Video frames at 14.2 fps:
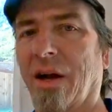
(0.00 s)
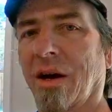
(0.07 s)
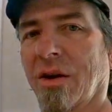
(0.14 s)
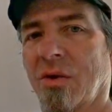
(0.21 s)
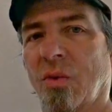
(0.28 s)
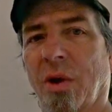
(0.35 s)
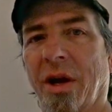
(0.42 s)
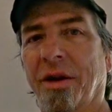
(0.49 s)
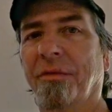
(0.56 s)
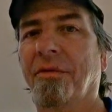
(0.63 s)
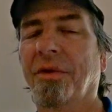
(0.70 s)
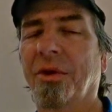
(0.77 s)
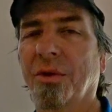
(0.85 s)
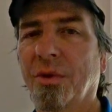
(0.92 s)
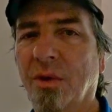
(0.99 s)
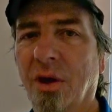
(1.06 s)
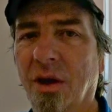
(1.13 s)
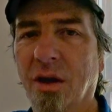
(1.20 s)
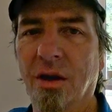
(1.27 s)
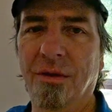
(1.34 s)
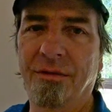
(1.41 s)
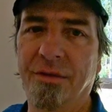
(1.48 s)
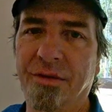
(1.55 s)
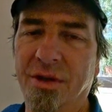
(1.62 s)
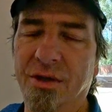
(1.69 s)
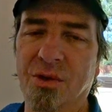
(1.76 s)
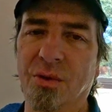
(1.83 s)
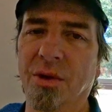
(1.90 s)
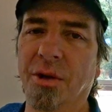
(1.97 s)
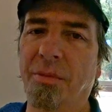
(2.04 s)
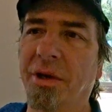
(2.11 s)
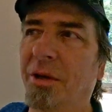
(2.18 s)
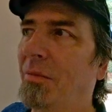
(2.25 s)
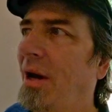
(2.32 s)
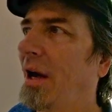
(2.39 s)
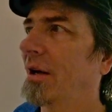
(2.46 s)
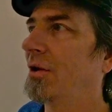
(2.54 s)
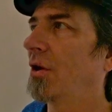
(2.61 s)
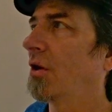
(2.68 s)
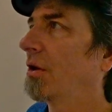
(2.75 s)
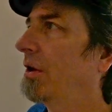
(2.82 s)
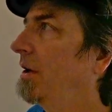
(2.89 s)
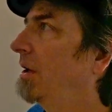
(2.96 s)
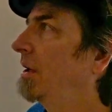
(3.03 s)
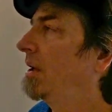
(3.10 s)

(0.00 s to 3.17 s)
got a great view of this really big backyard.